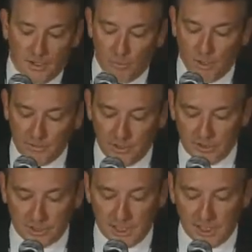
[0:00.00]
One of the
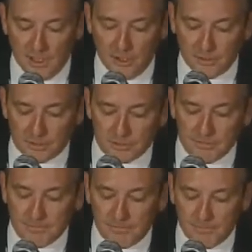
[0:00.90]
CEOs
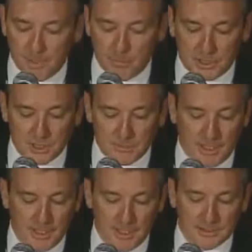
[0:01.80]
that
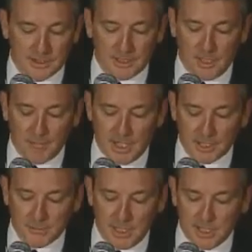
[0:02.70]
participated in that said, top
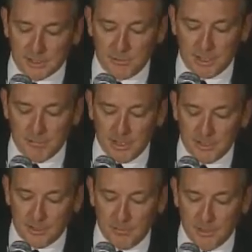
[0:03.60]
management has to be
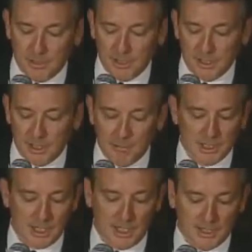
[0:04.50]
committed to building and
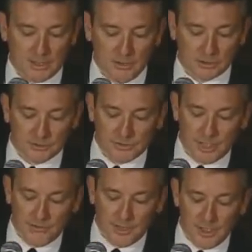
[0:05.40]
maintaining a culture of
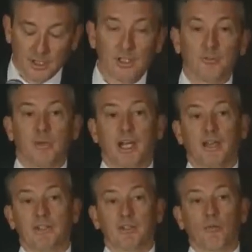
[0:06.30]
safety by having the